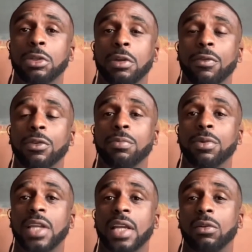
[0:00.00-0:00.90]
different to
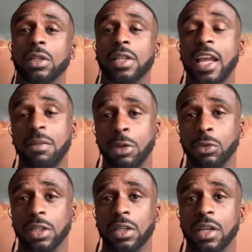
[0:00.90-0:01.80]
protect not only that
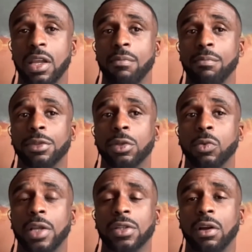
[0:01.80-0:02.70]
community, but to
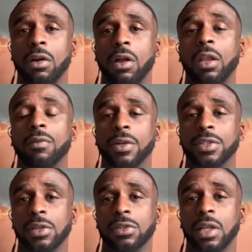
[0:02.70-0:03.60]
raise all of
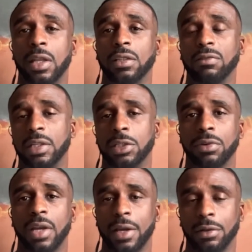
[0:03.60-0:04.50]
ourselves collectively
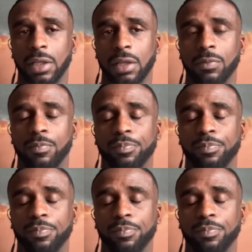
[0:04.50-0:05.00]
to a higher level.